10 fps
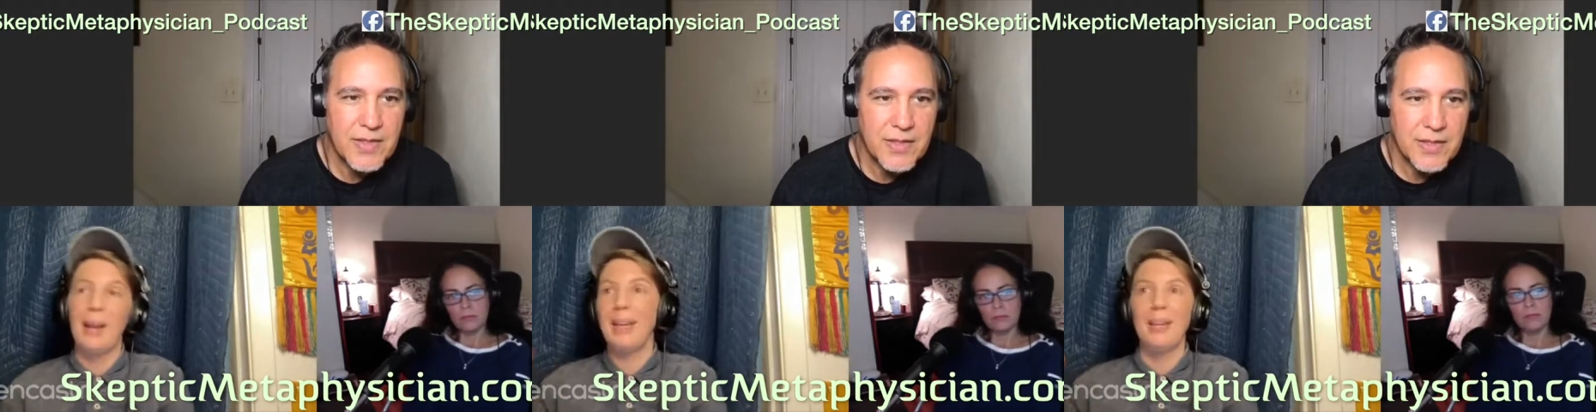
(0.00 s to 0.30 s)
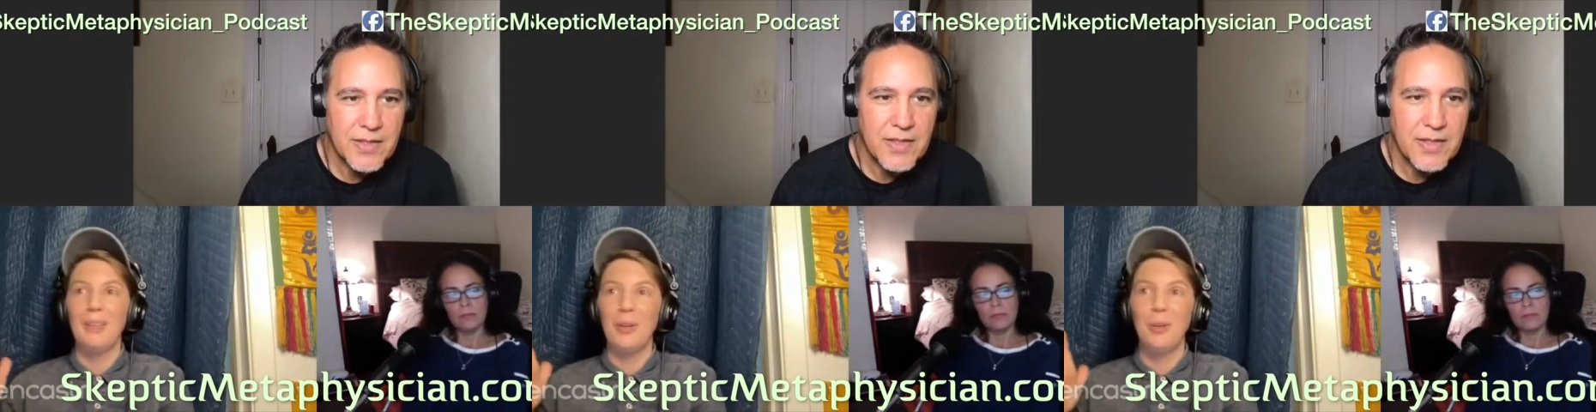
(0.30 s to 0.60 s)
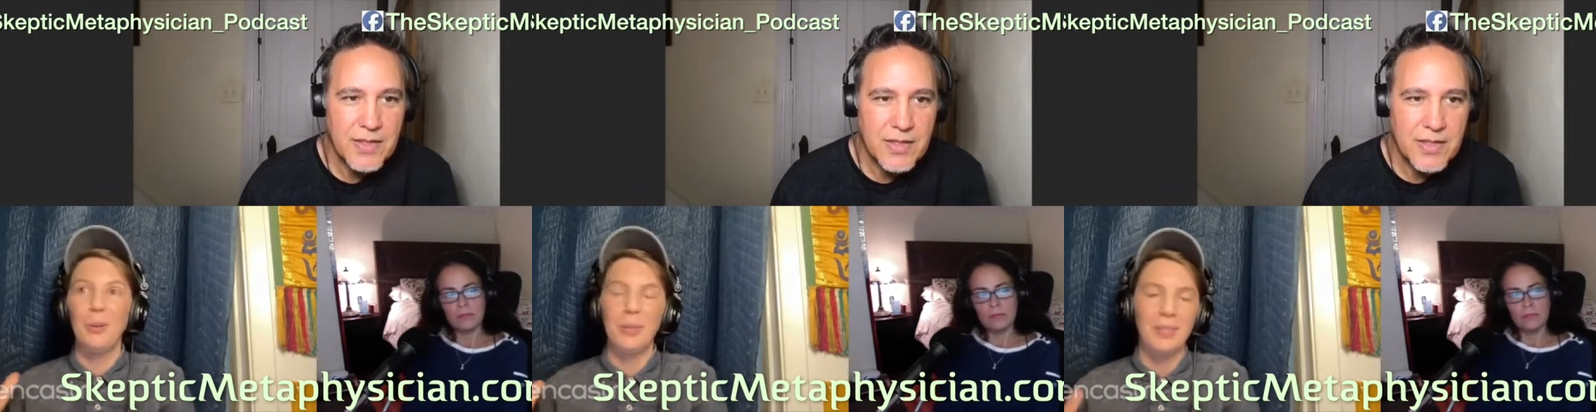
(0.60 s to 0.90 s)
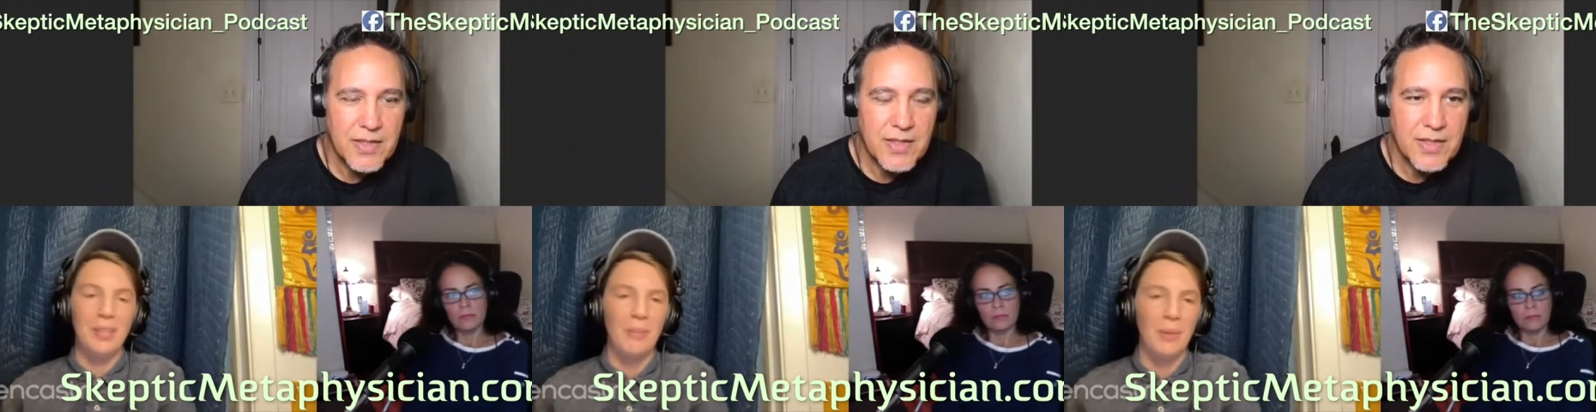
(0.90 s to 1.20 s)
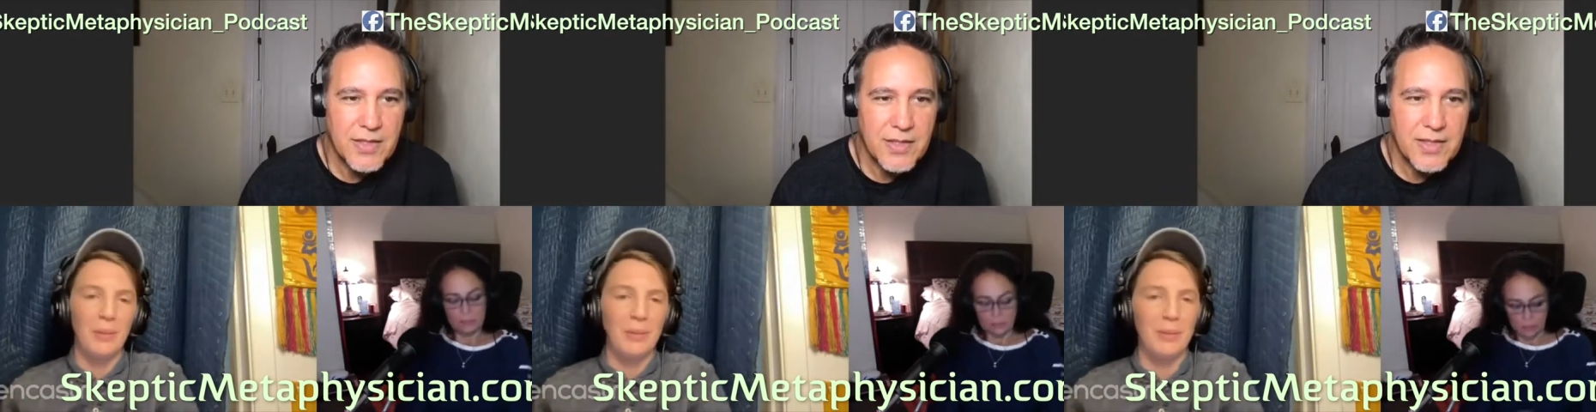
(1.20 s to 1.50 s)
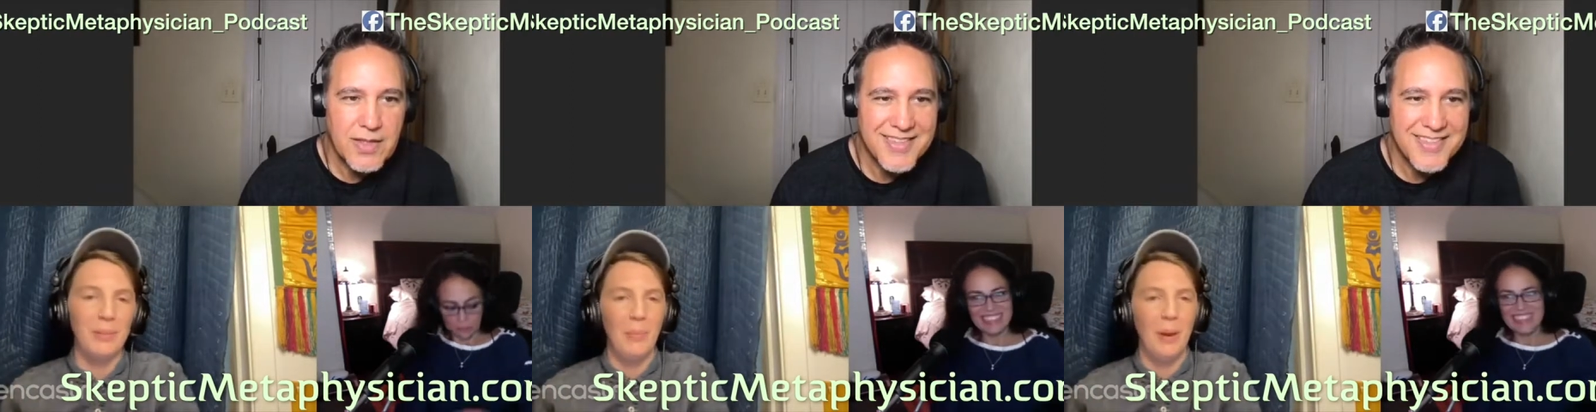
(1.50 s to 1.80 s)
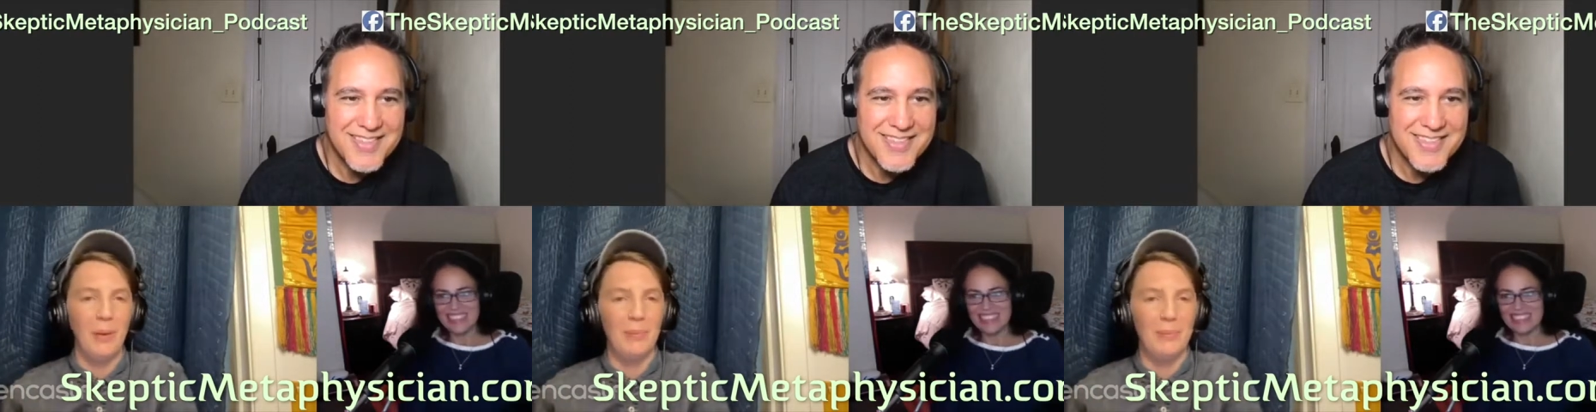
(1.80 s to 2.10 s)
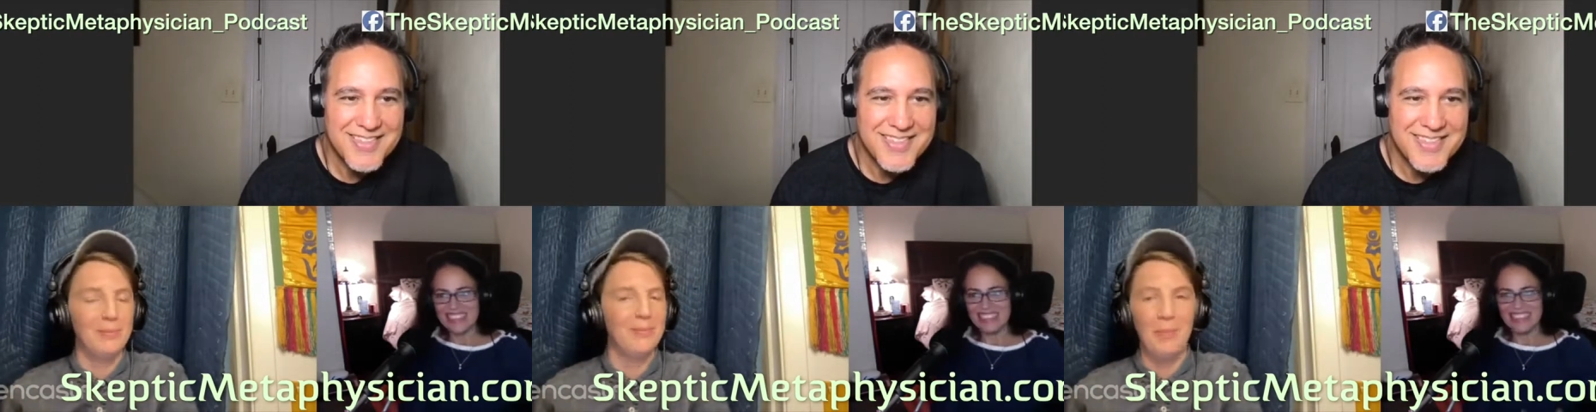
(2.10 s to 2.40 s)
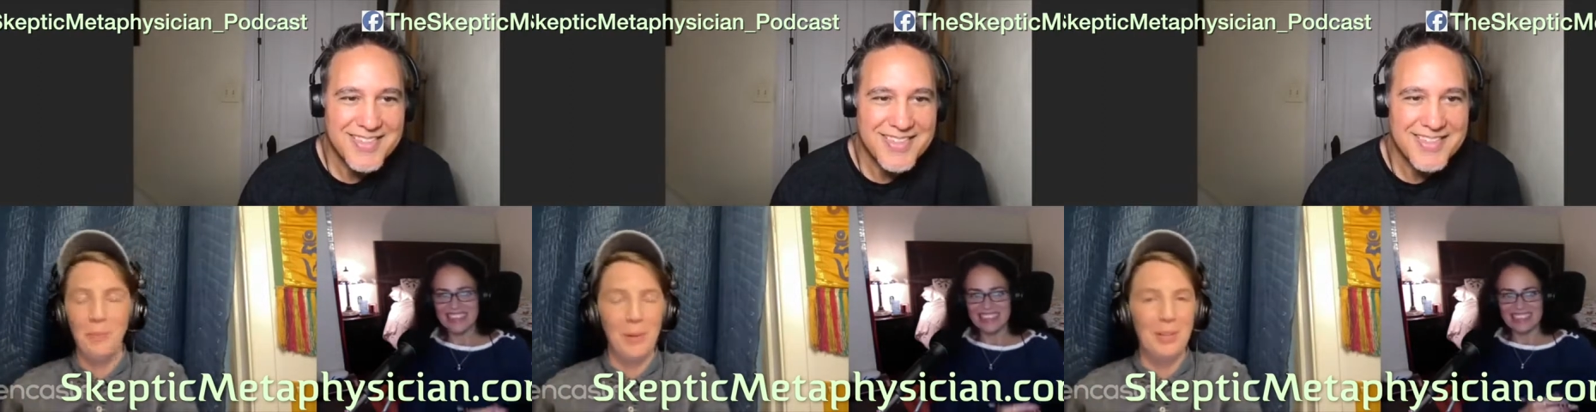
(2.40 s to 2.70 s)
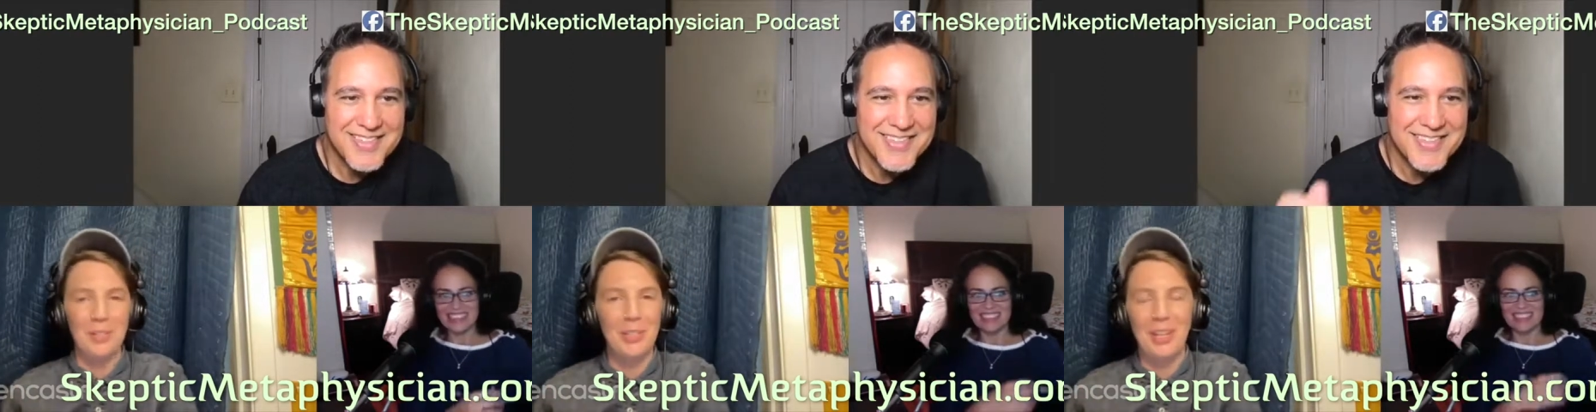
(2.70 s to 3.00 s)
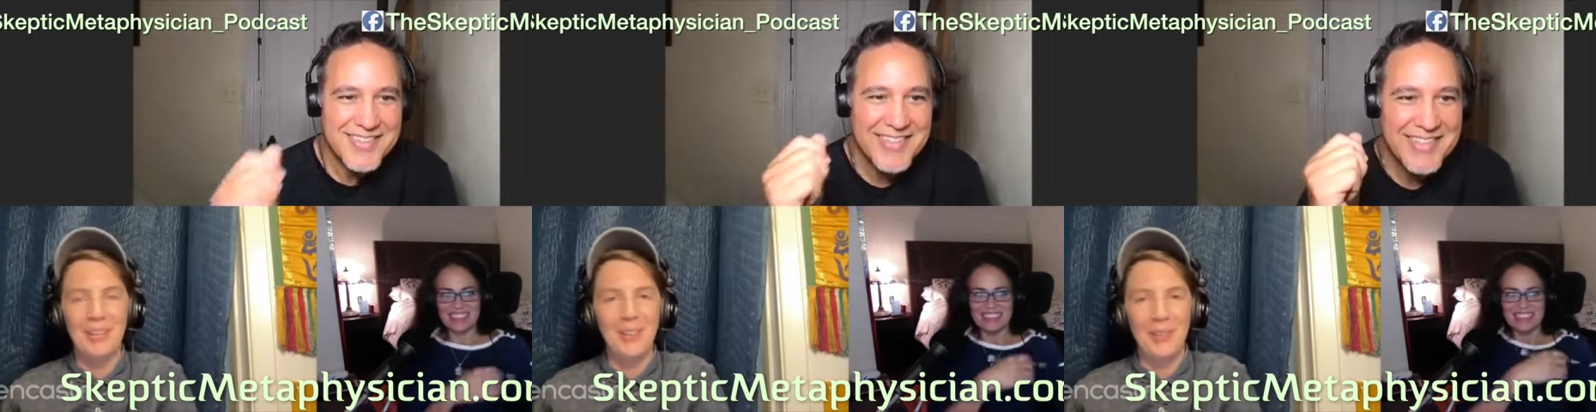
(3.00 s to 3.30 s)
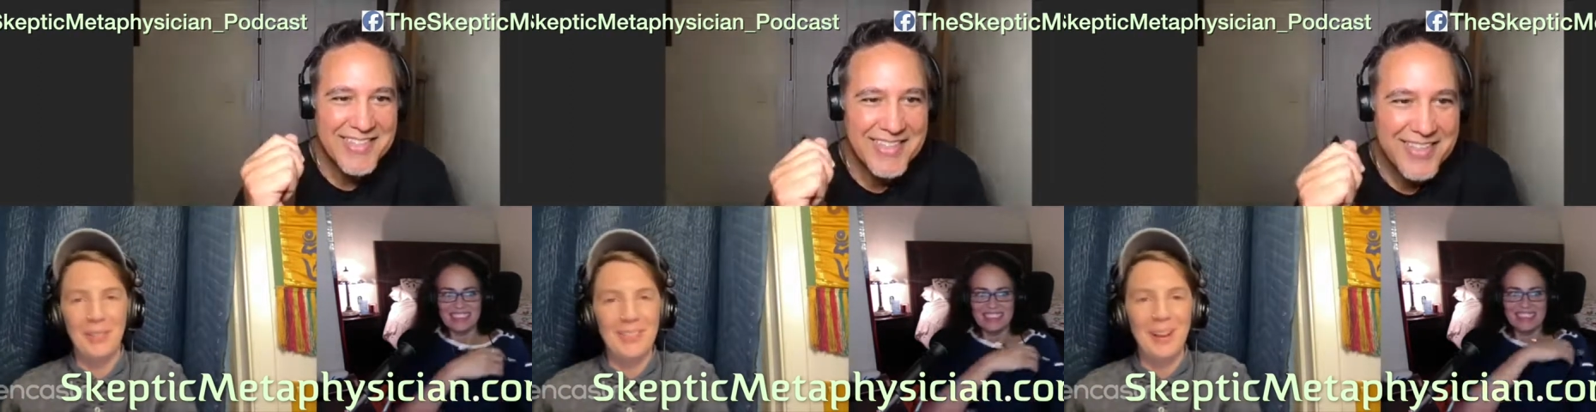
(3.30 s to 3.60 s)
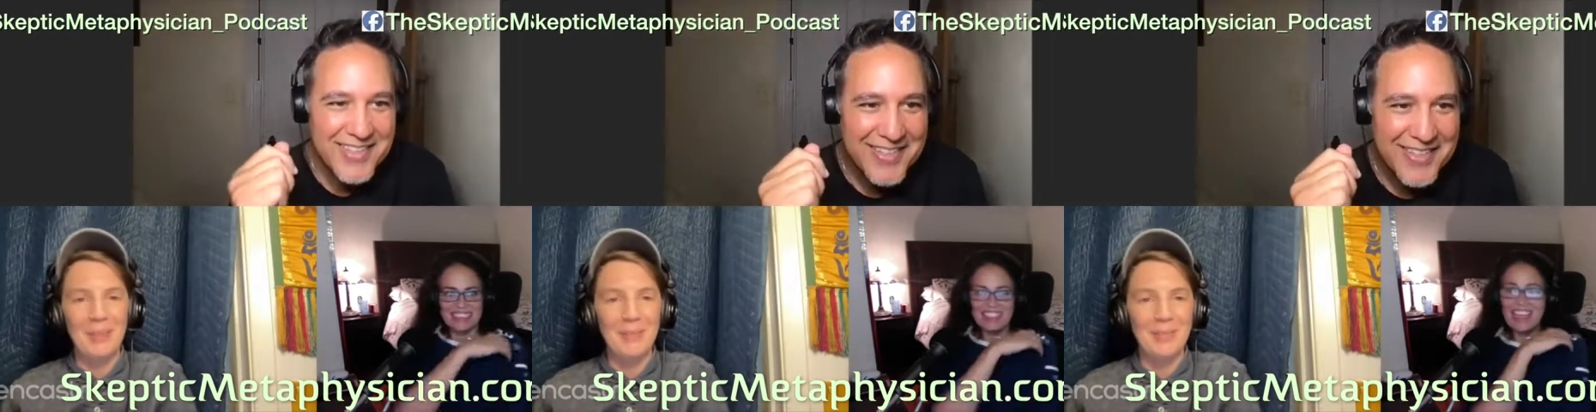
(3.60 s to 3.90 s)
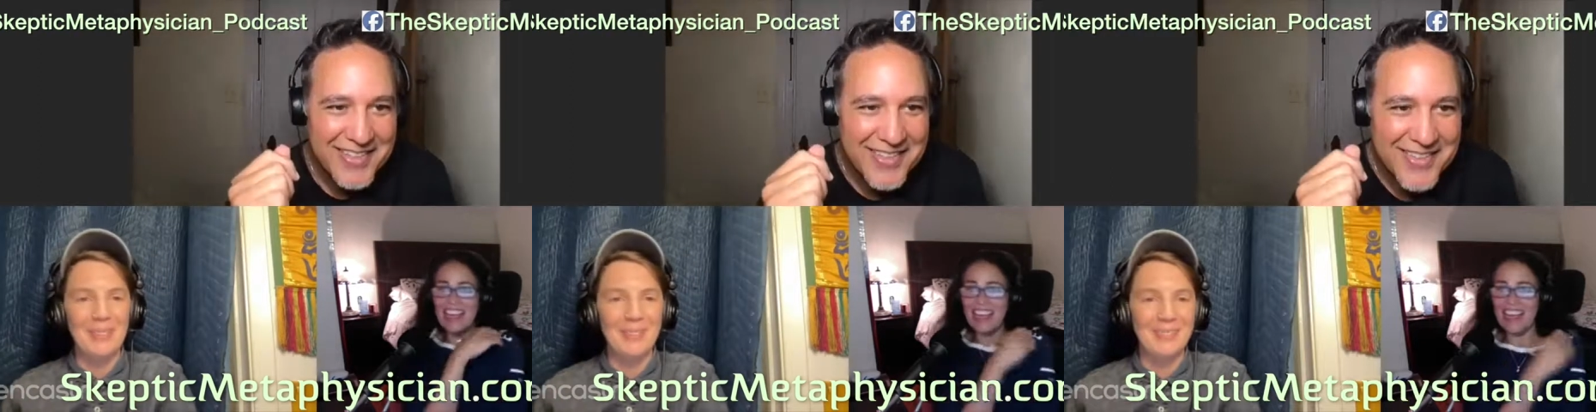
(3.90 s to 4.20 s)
Speaker 1: And I get the coolest emails about the weirdest shit all the time. So